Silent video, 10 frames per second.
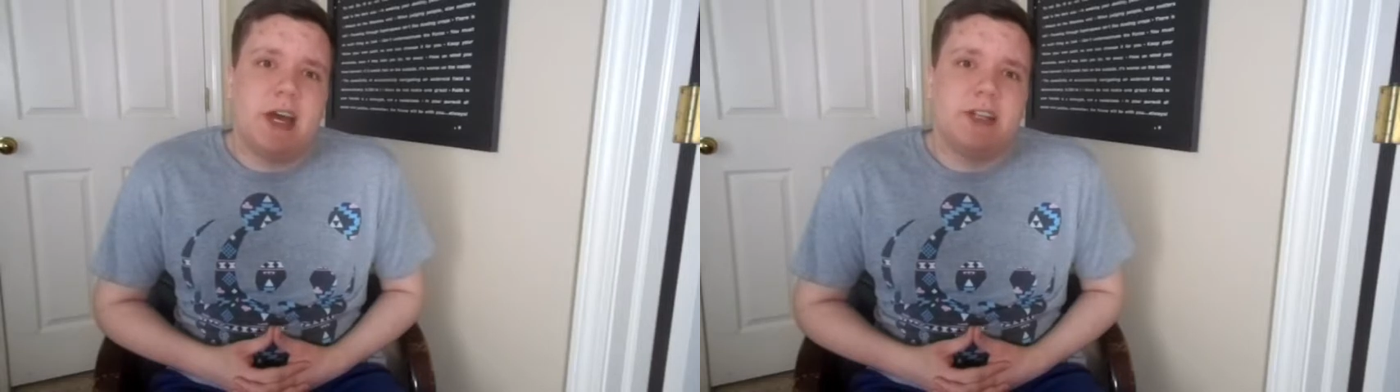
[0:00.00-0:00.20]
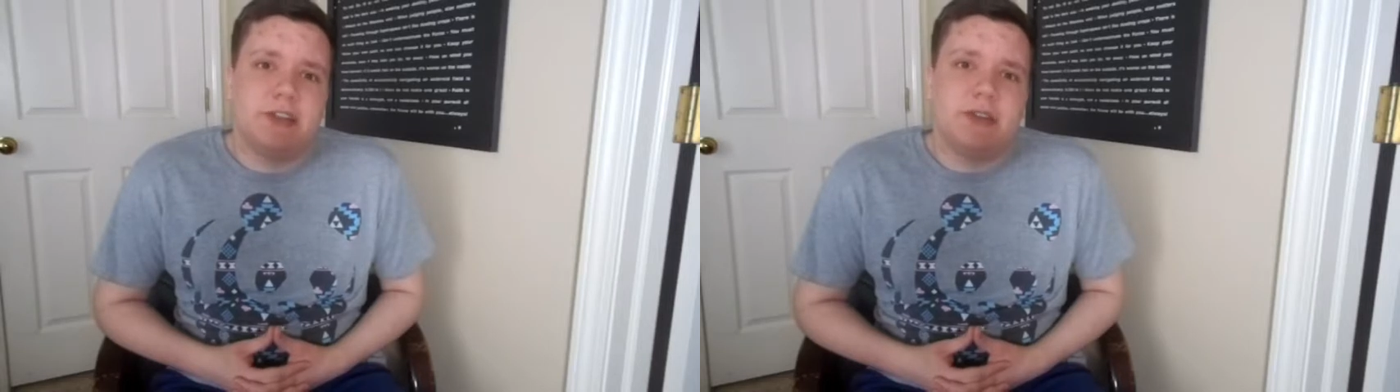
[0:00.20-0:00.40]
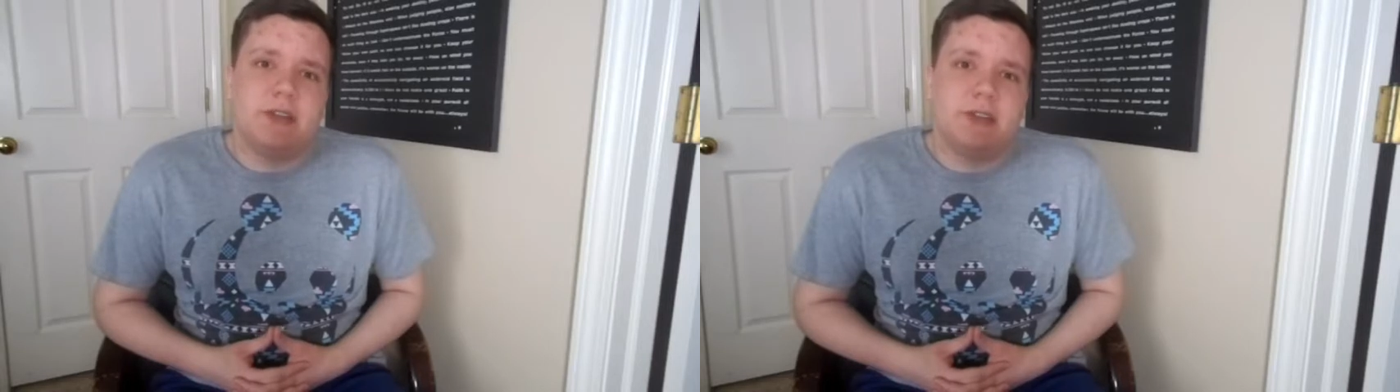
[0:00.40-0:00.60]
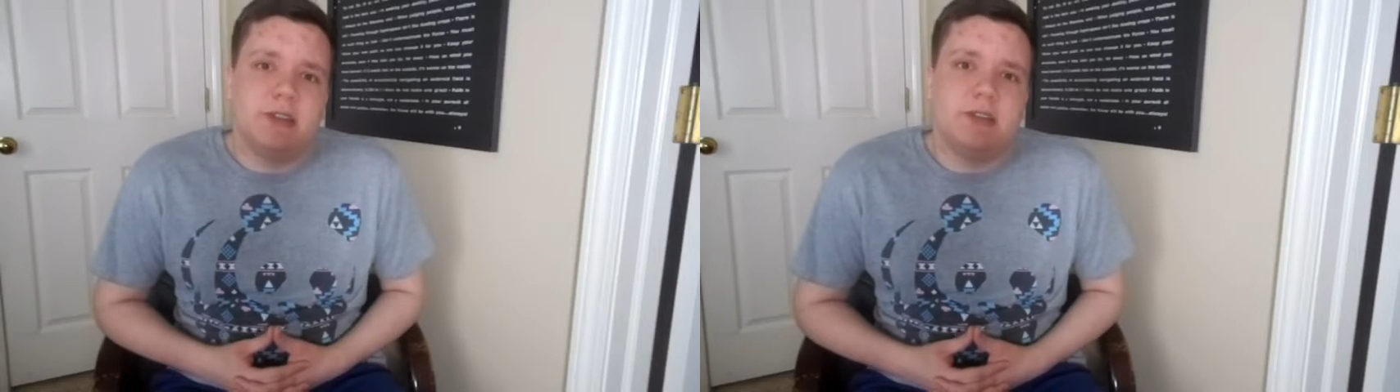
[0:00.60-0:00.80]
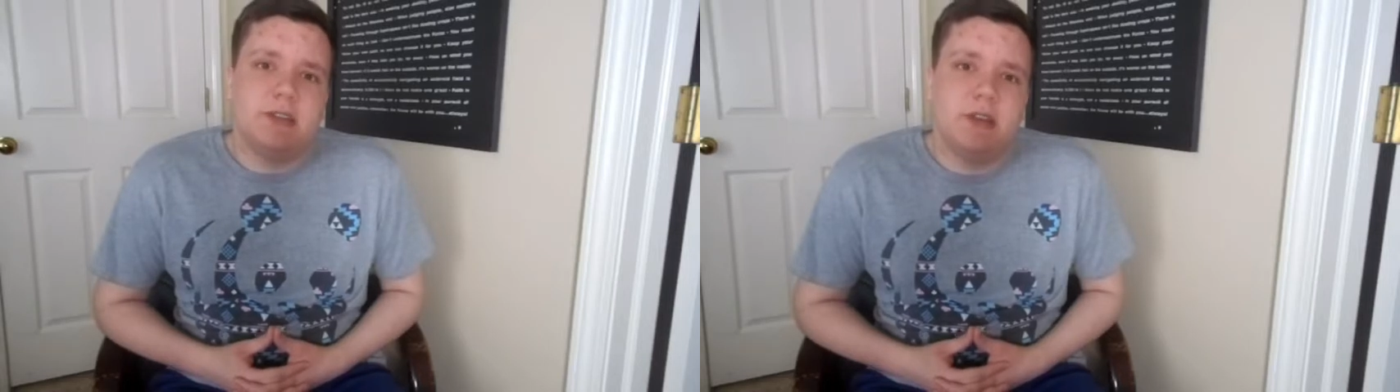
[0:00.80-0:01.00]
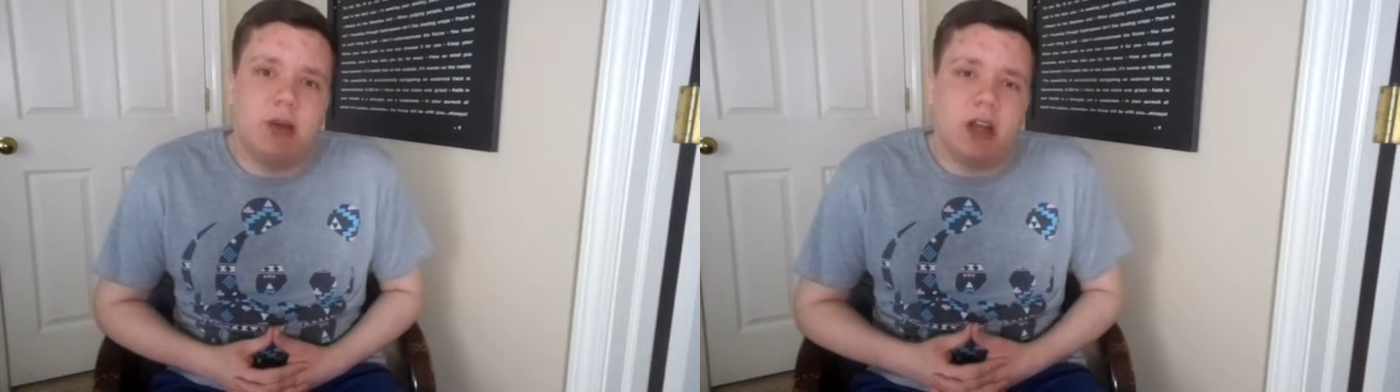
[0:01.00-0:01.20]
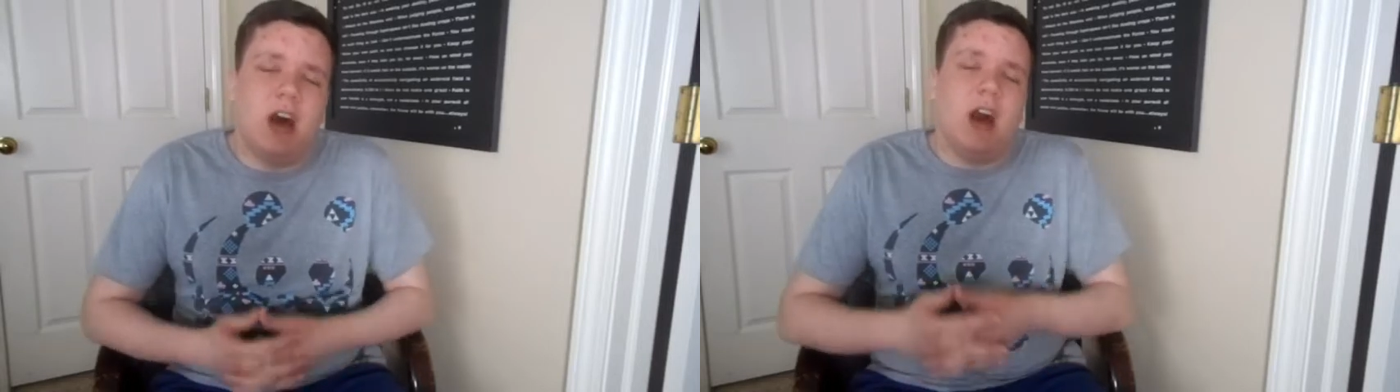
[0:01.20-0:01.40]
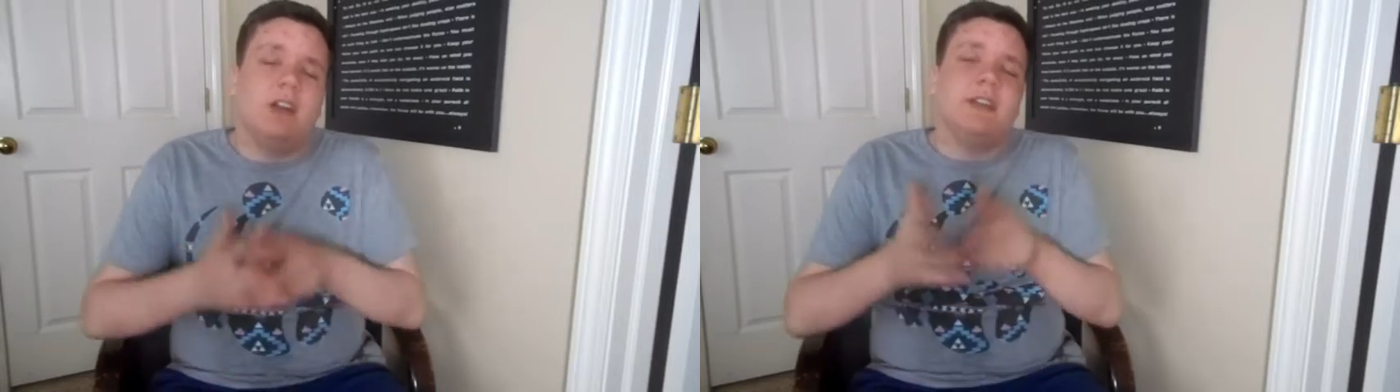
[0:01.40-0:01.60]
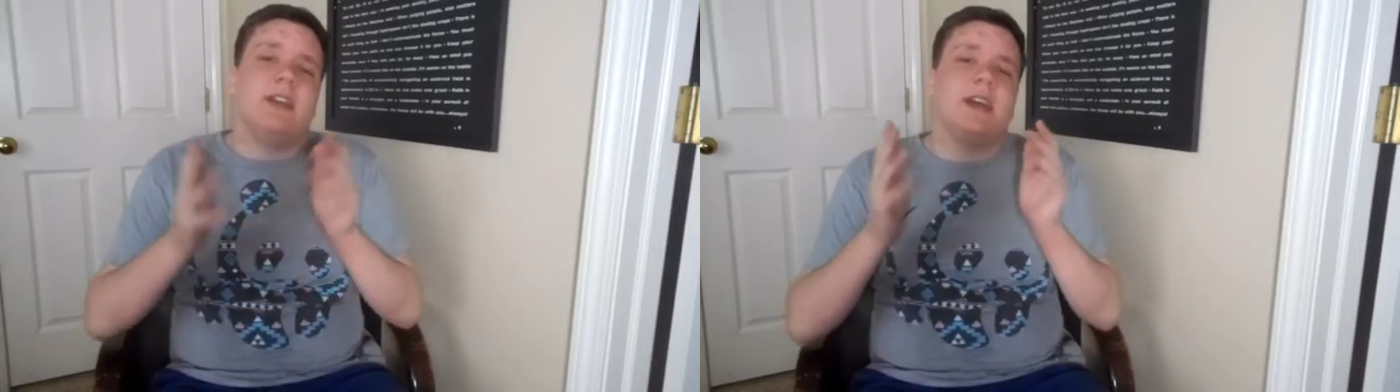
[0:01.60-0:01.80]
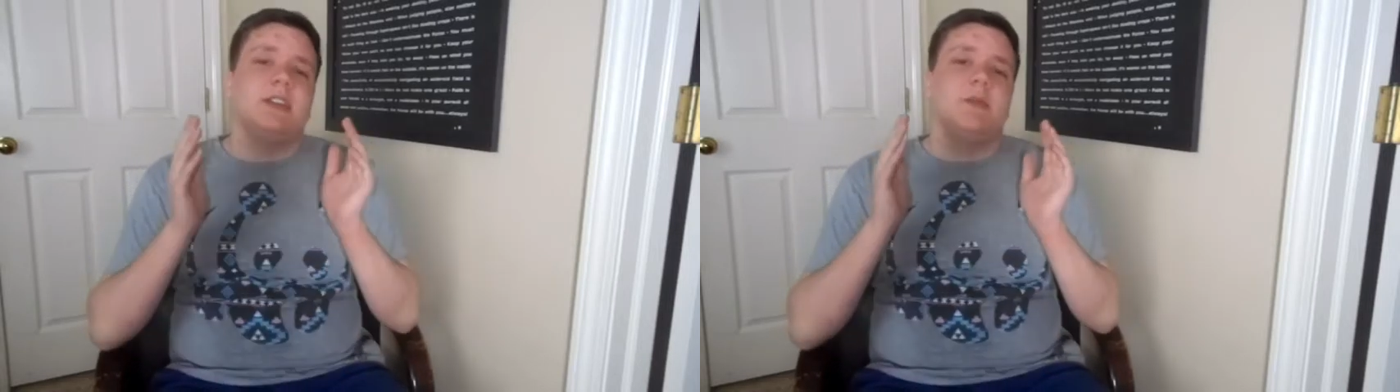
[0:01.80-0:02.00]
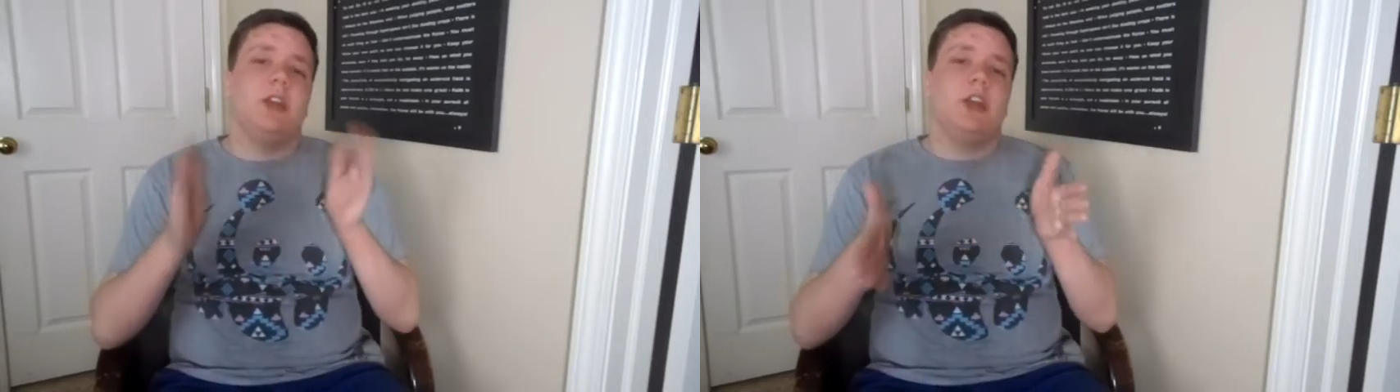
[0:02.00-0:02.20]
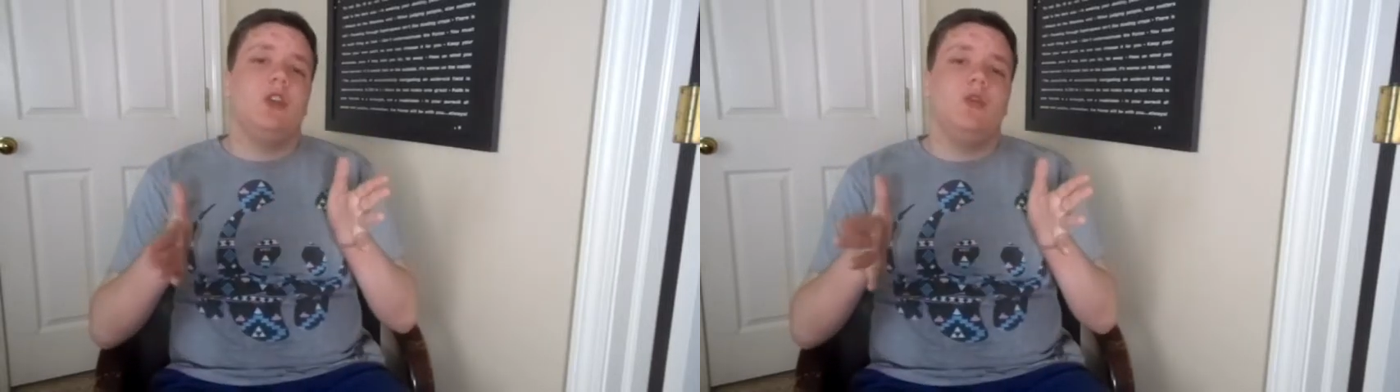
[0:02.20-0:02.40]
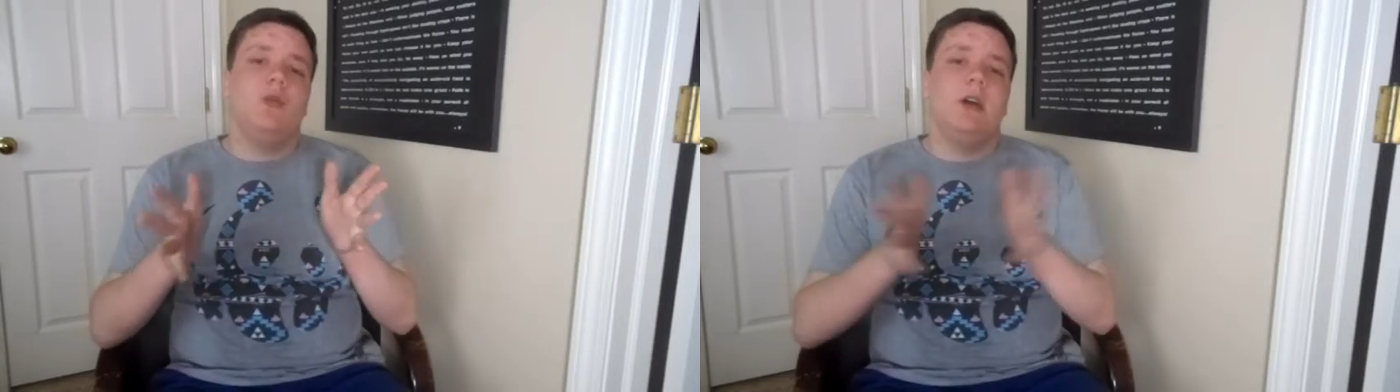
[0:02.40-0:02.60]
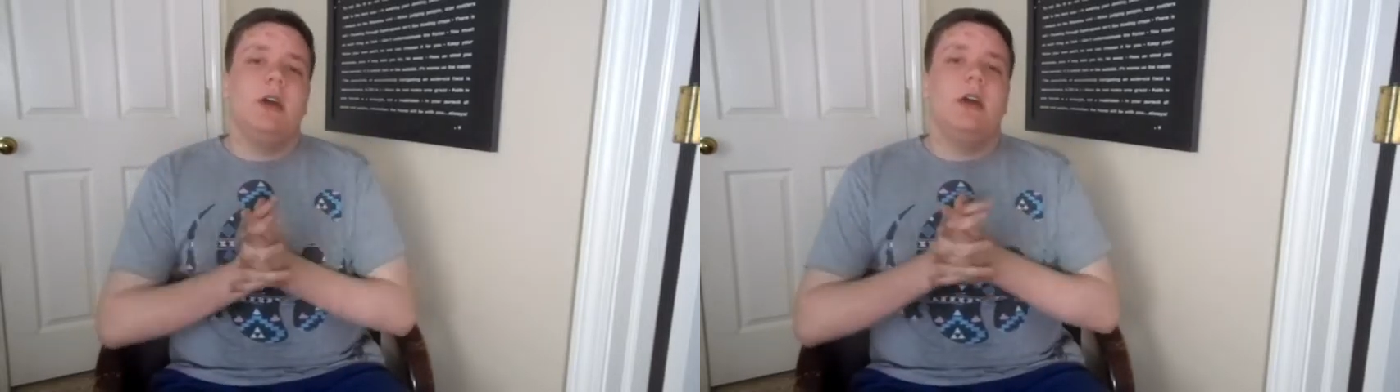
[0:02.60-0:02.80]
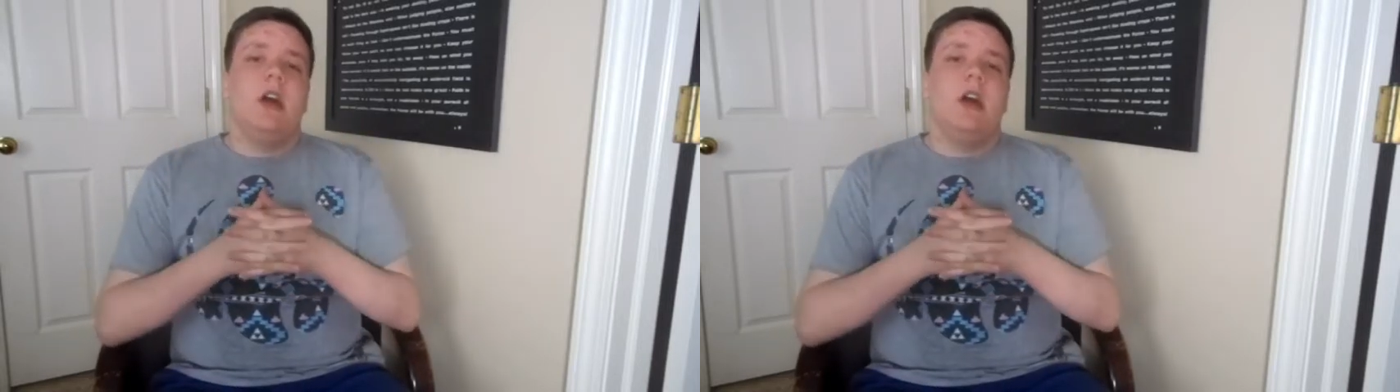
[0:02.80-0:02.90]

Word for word: casting choices. But uh, I'll leave the guys up to you.